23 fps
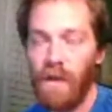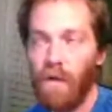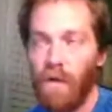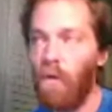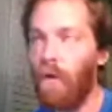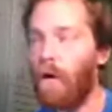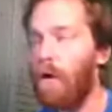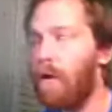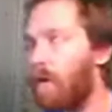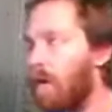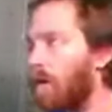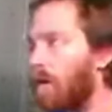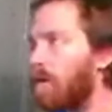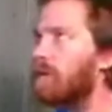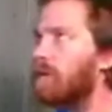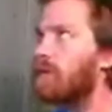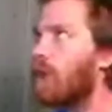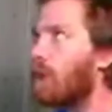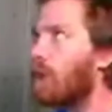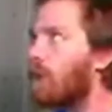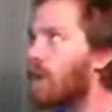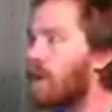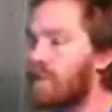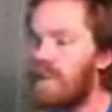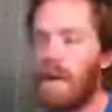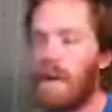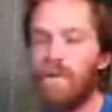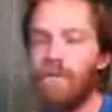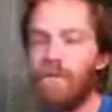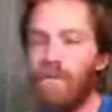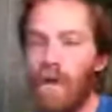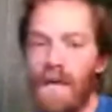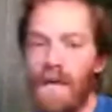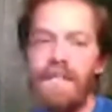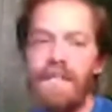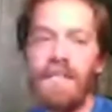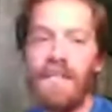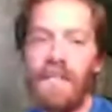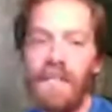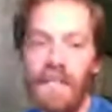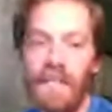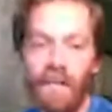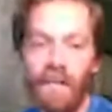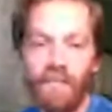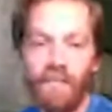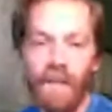or it's not
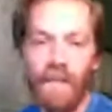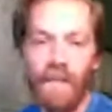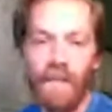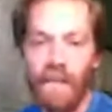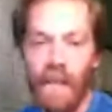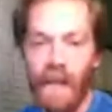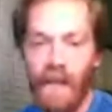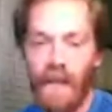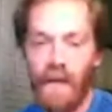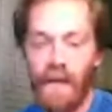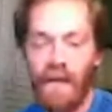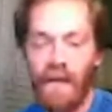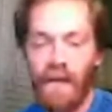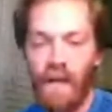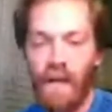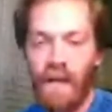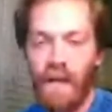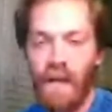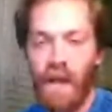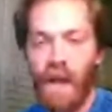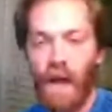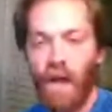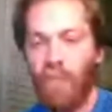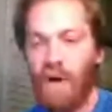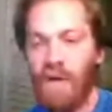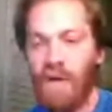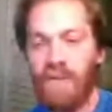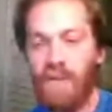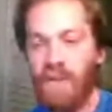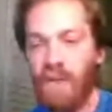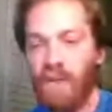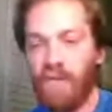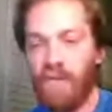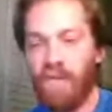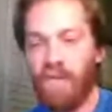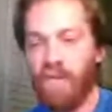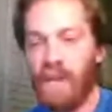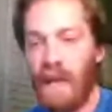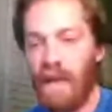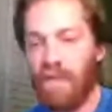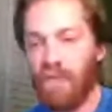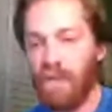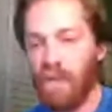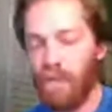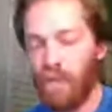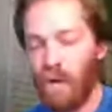drastically different than a bunch of
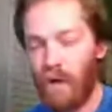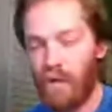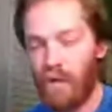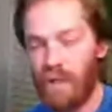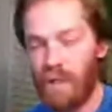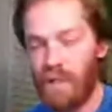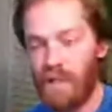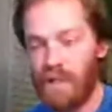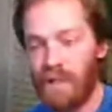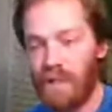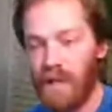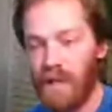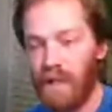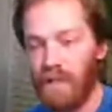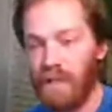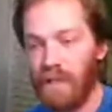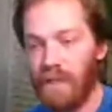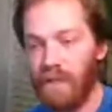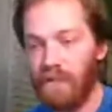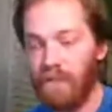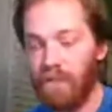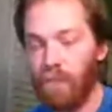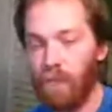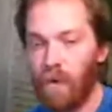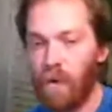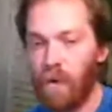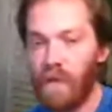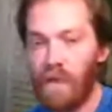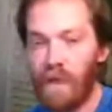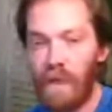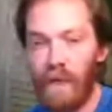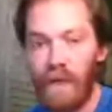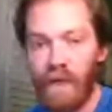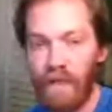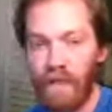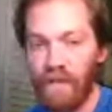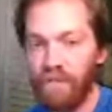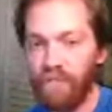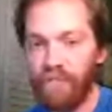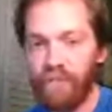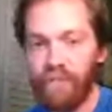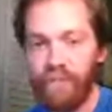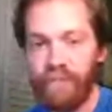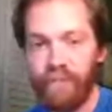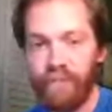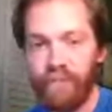LabVIEW projects that I did working
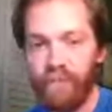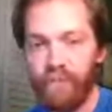in